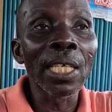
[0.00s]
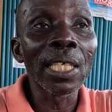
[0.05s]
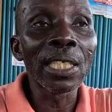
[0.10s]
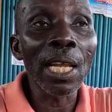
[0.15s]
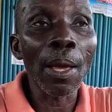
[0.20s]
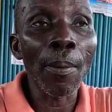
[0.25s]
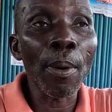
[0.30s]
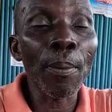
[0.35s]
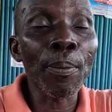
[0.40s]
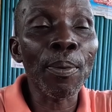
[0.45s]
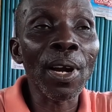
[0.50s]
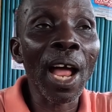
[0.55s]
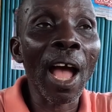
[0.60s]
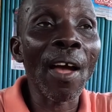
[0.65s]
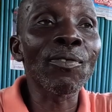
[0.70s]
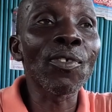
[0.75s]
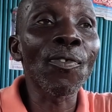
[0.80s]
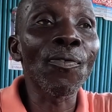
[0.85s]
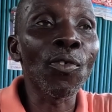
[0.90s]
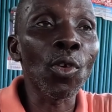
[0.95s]
The people
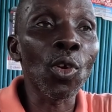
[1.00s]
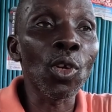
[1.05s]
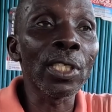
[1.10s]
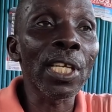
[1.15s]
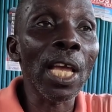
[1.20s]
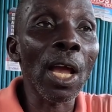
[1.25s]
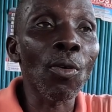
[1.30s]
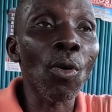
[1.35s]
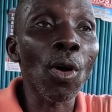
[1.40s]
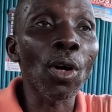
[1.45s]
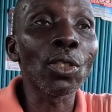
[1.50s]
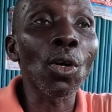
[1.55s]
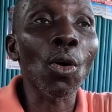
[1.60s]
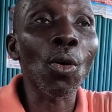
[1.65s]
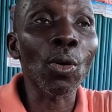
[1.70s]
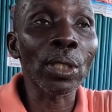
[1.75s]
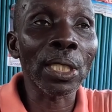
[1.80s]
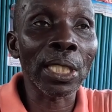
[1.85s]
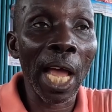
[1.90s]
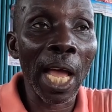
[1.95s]
have to follow their God on
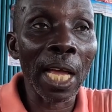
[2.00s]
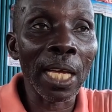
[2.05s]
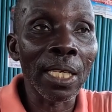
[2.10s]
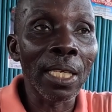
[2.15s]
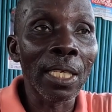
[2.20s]
water.